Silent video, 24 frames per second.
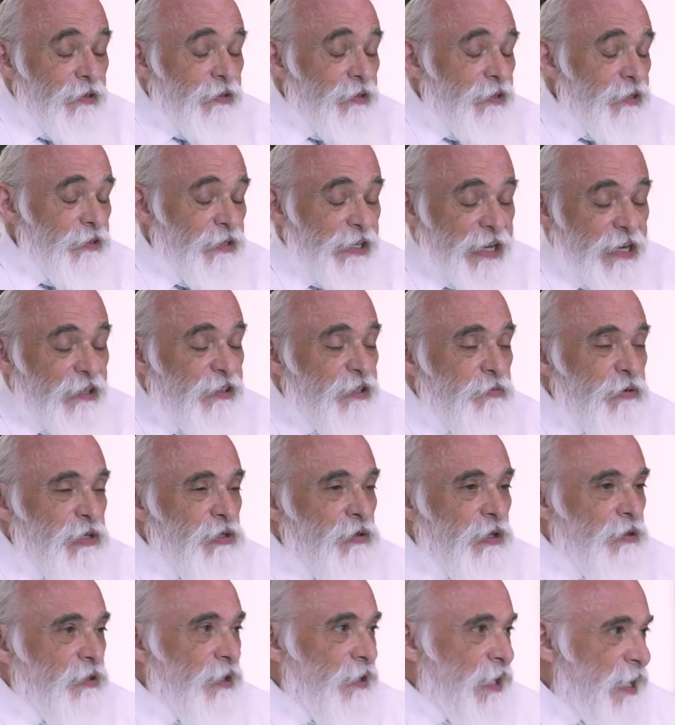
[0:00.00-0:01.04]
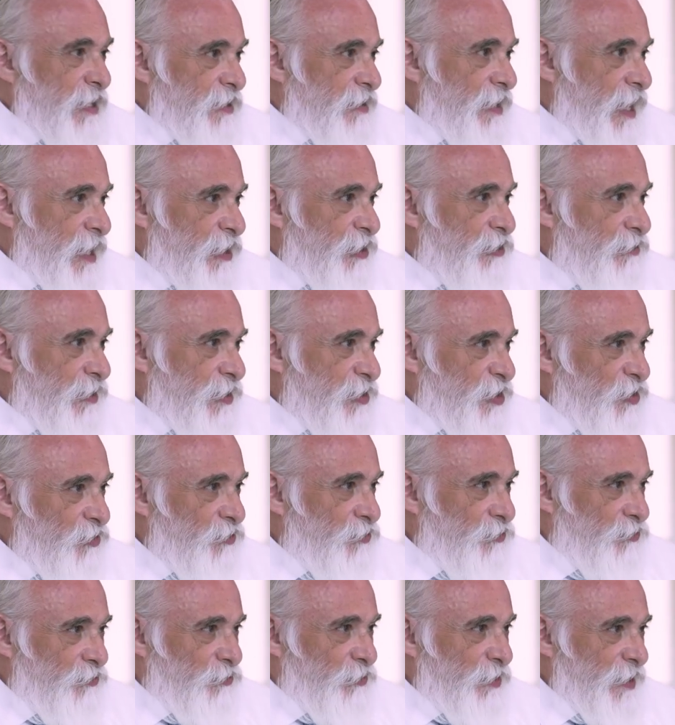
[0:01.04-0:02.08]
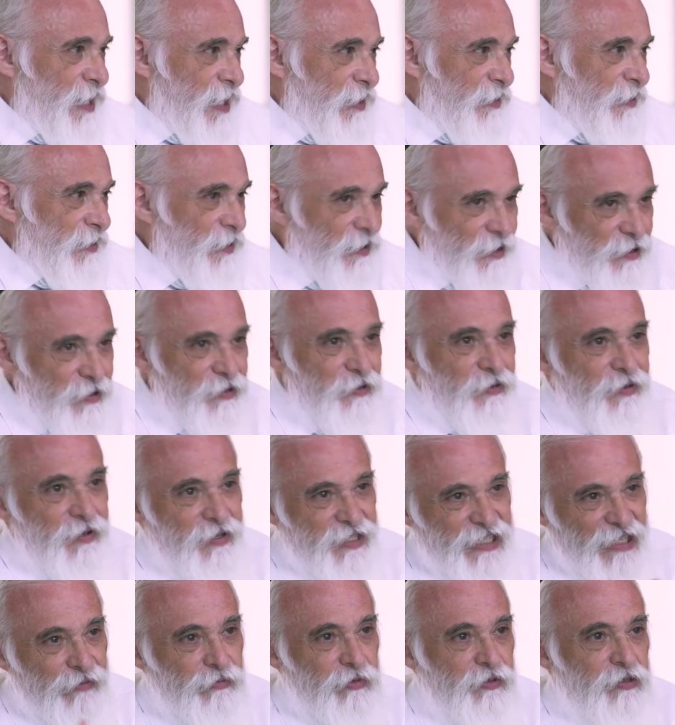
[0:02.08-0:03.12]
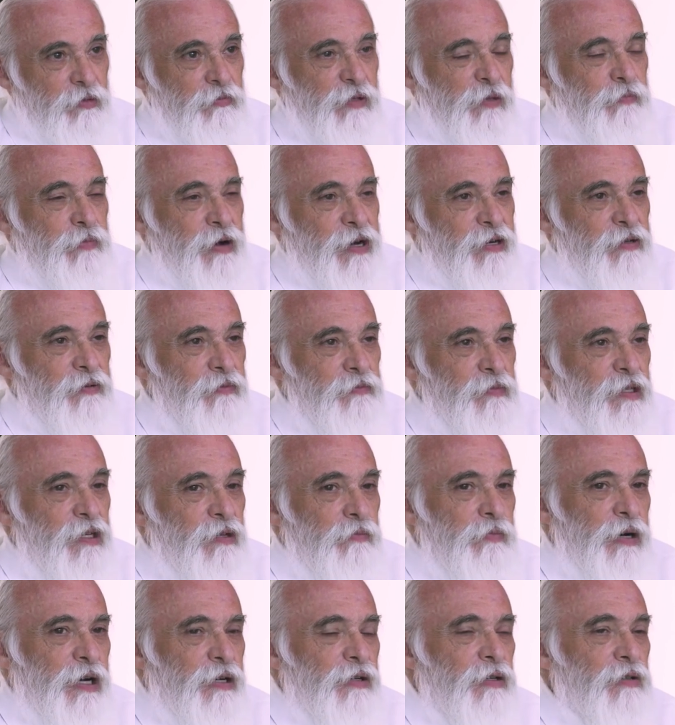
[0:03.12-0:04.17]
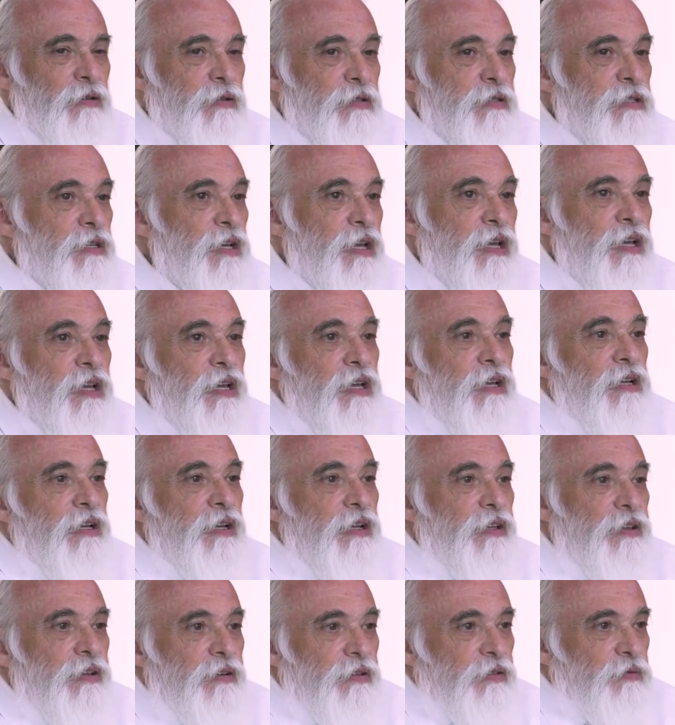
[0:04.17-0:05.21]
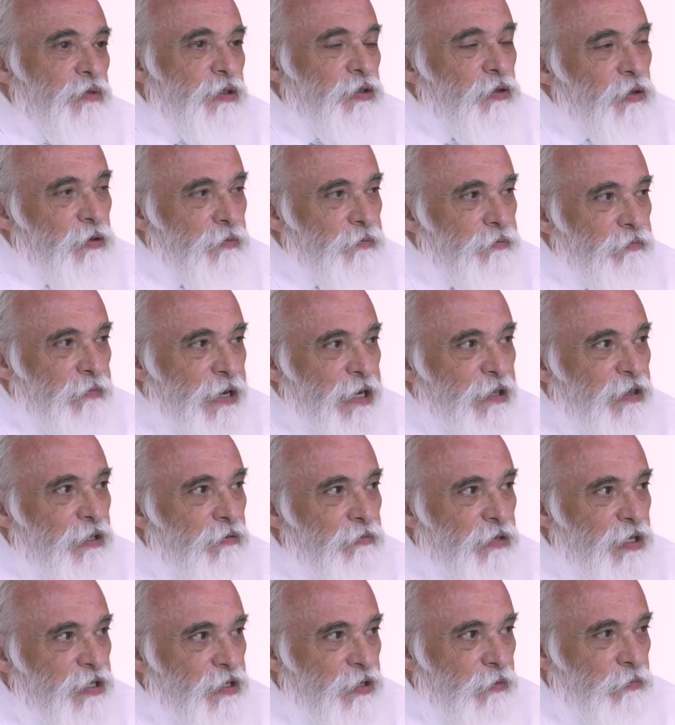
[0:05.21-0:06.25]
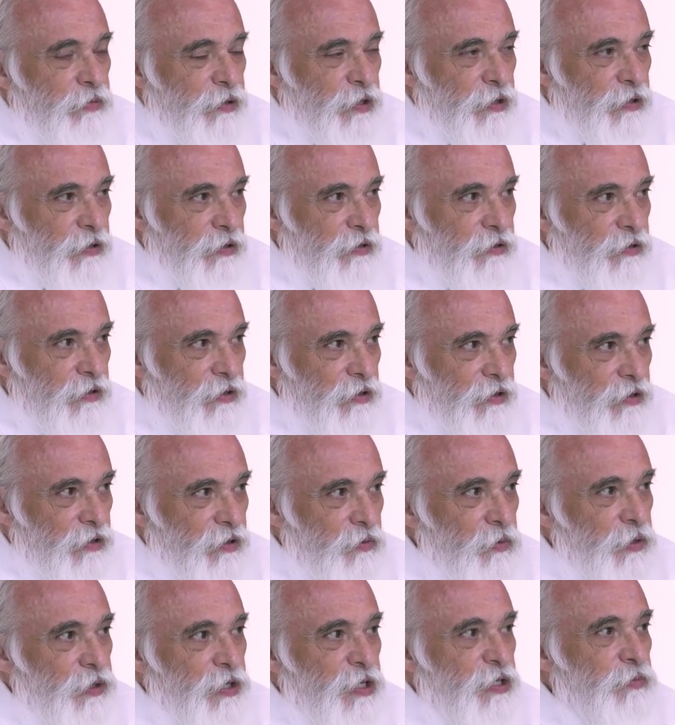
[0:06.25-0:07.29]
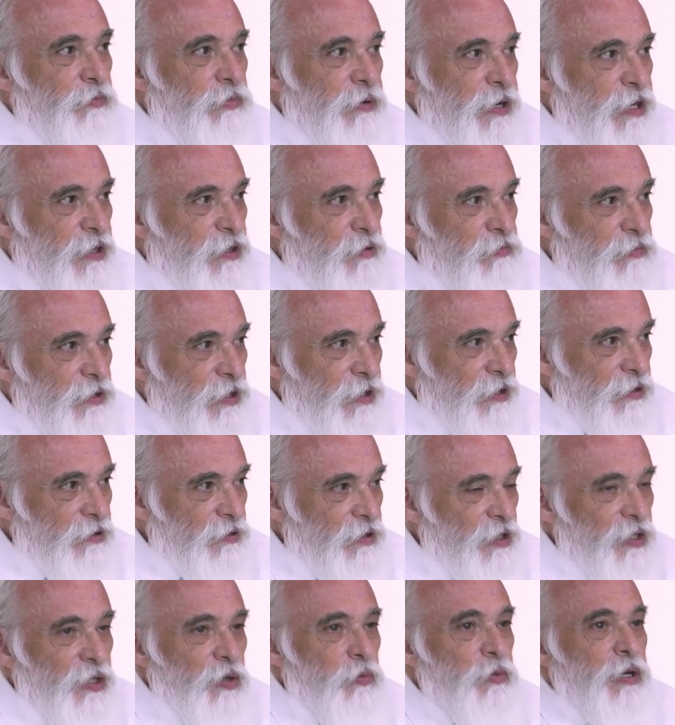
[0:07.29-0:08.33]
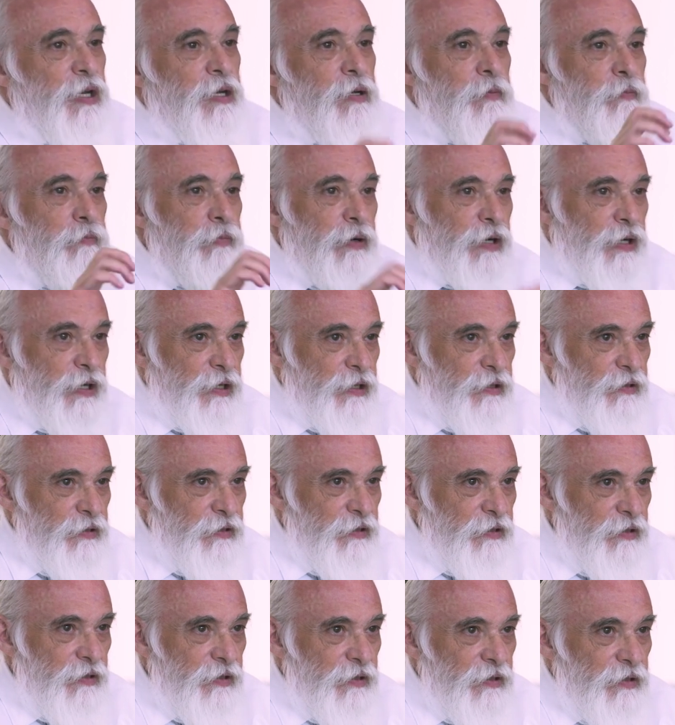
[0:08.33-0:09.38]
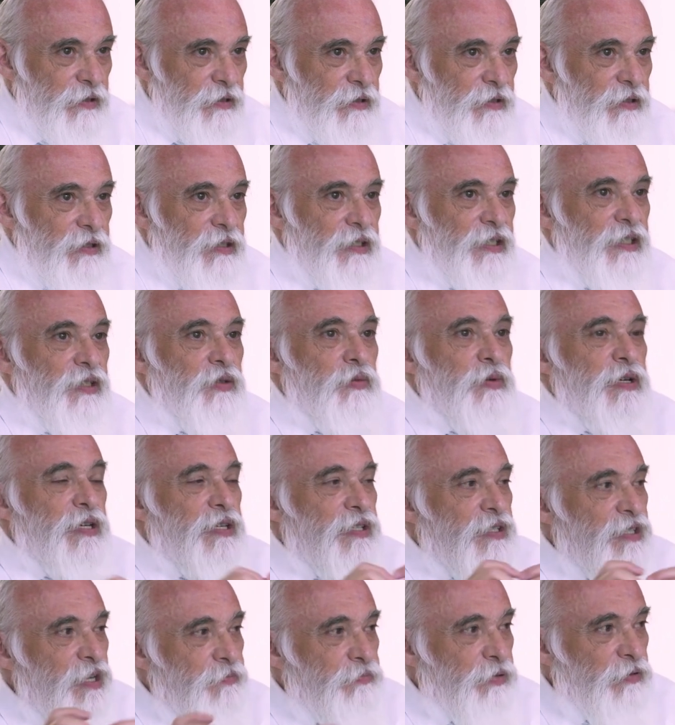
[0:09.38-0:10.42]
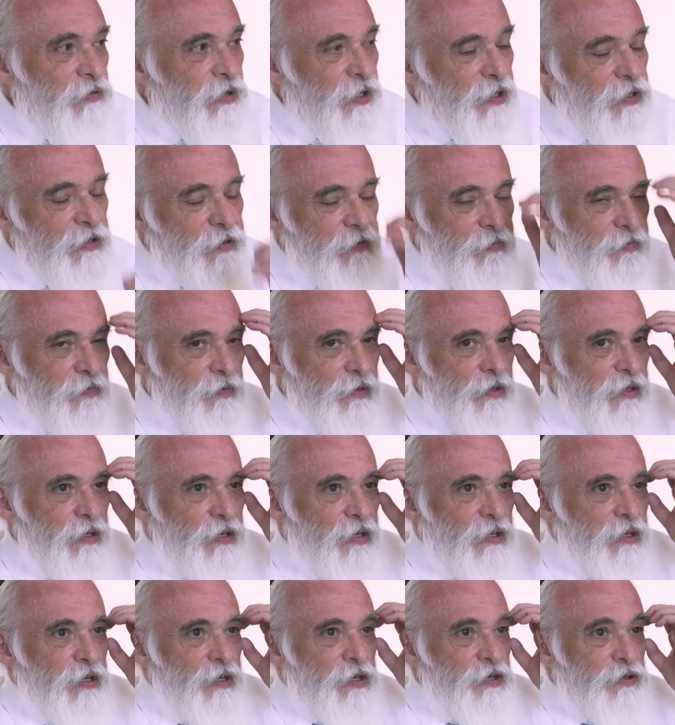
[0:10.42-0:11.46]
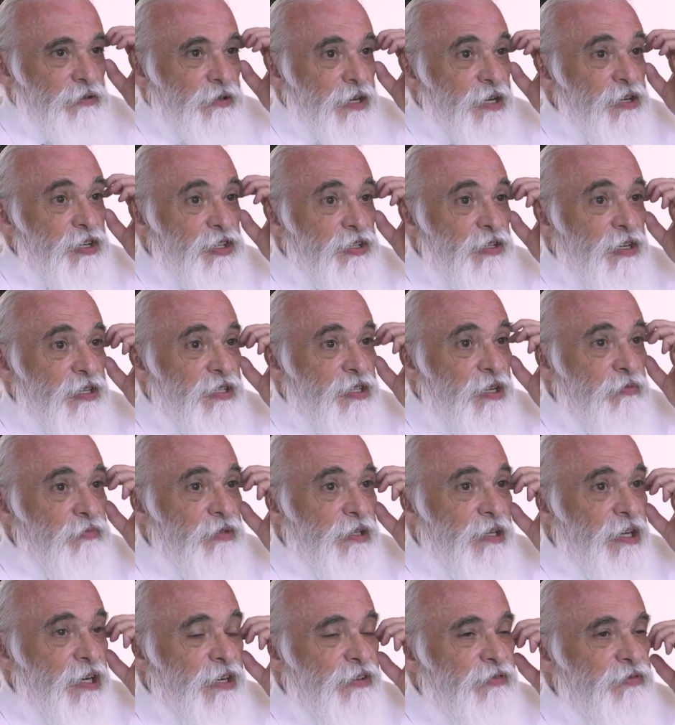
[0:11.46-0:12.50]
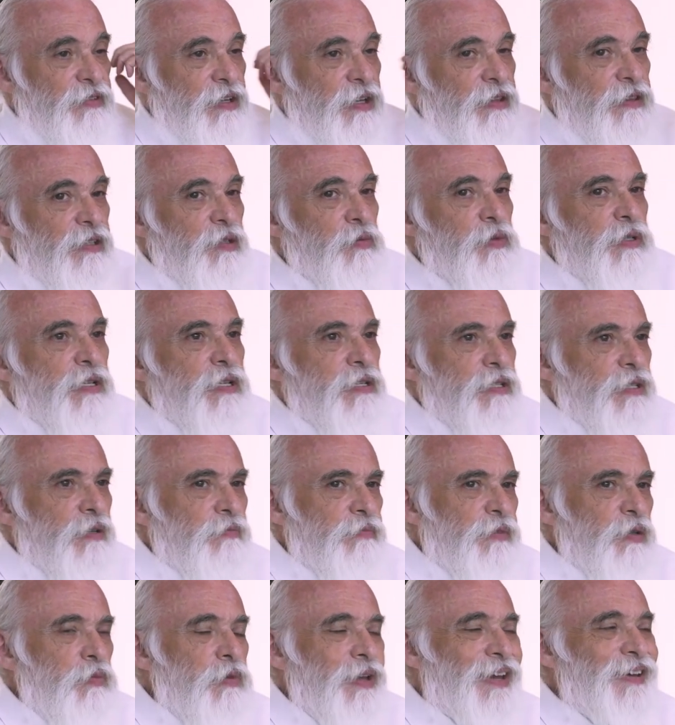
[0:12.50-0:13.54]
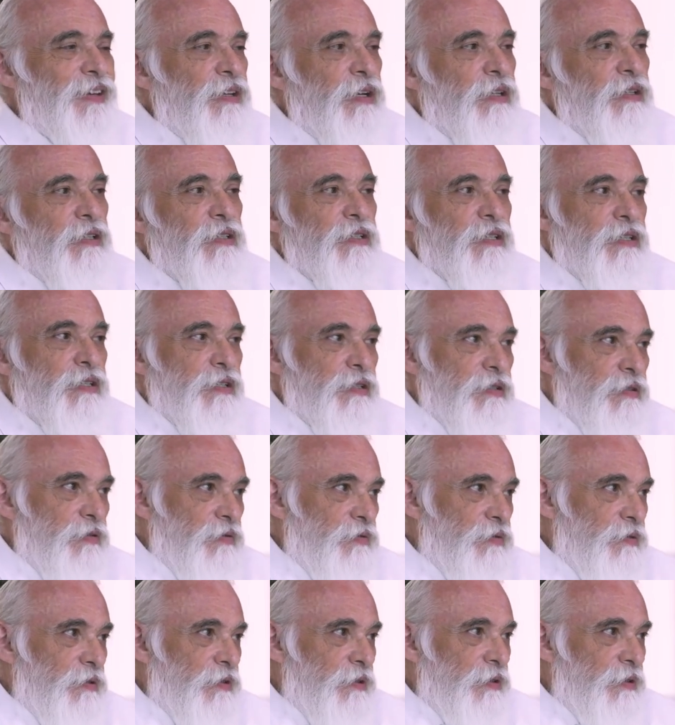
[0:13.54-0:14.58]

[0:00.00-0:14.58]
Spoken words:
And the atom is not the last address of reality either. The subatomic particles, we don't make them disappear. We just break them down. We combine and we separate. Creation is something out of nothing, which is something we cannot conceive.